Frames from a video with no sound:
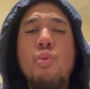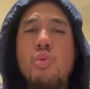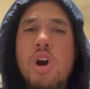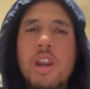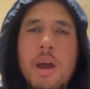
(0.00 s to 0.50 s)

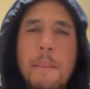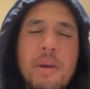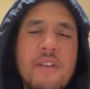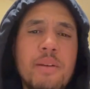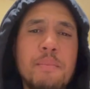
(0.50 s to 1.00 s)
What up,
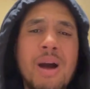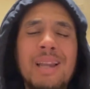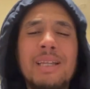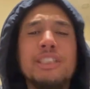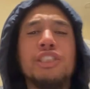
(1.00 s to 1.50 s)
everybody?
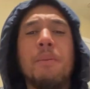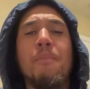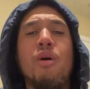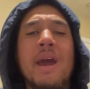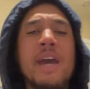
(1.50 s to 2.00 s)
It's
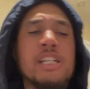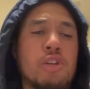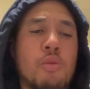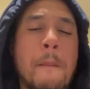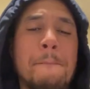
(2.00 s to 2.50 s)
your boy Agent,
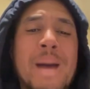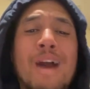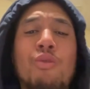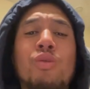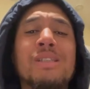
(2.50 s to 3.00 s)
and we're
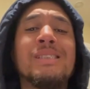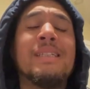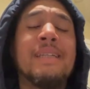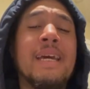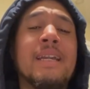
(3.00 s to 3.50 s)
back once
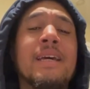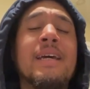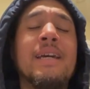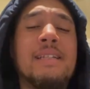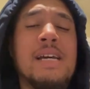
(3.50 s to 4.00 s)
again.
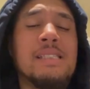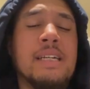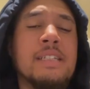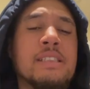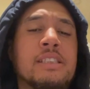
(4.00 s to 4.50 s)
Yes,
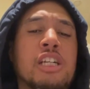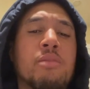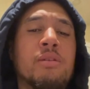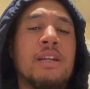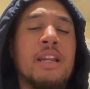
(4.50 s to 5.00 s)
ladies and
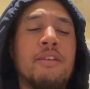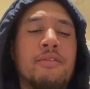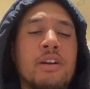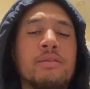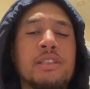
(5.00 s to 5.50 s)
gentlemen,
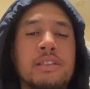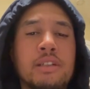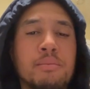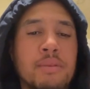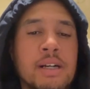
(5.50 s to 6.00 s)
NFL is
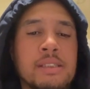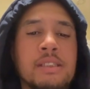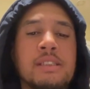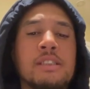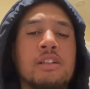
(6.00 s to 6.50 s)
still buzzing.
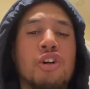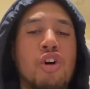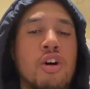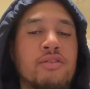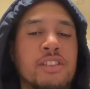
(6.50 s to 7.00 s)
It's still the
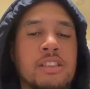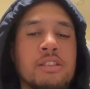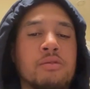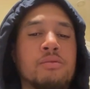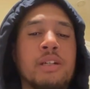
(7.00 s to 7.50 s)

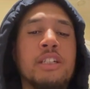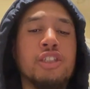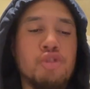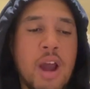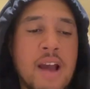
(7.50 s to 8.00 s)
offseason. It is
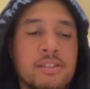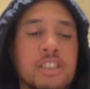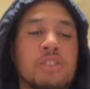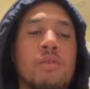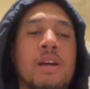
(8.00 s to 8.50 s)
draft
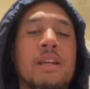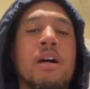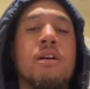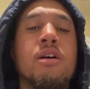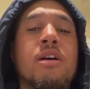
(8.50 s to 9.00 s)
season right
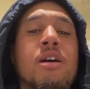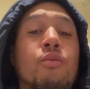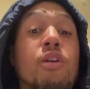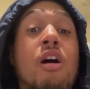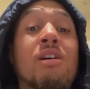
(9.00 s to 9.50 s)
now.
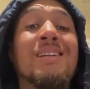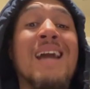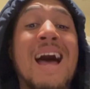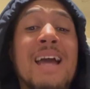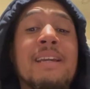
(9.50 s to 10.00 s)
We are
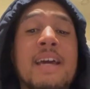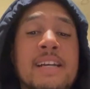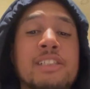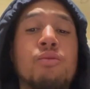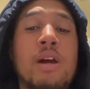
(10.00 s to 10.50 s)
9
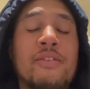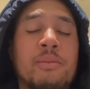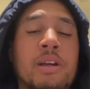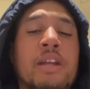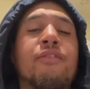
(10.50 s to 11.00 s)
days away
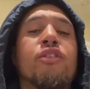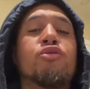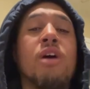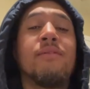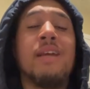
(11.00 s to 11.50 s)
from the NFL
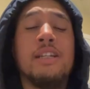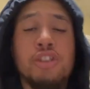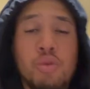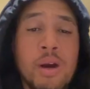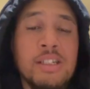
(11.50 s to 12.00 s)
draft. That is
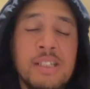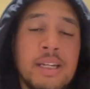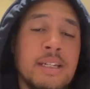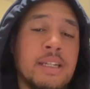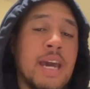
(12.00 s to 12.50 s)
crazy
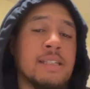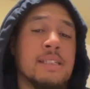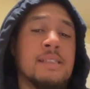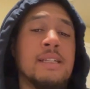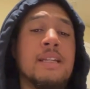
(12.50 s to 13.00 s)
in
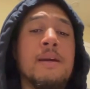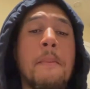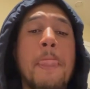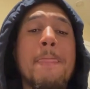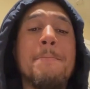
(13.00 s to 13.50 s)
Kansas City.
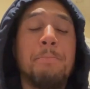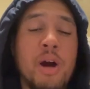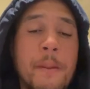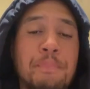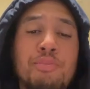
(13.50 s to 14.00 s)

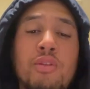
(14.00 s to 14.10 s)
But